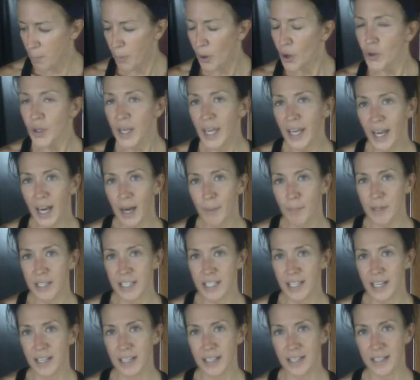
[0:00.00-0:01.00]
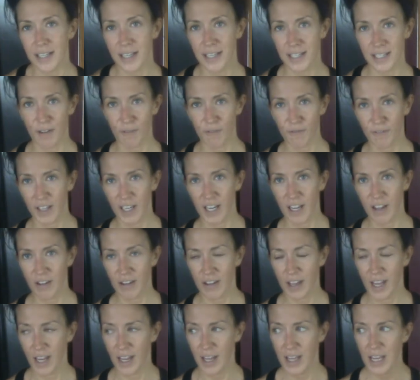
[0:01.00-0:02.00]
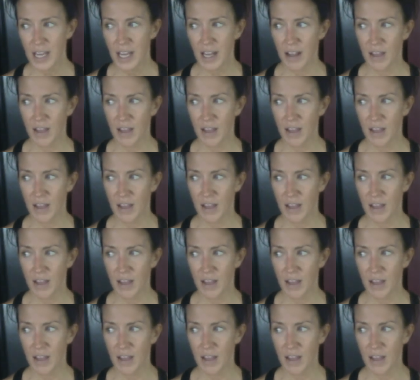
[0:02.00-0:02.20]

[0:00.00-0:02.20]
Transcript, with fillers: Bulking up is, is, is a funny thing.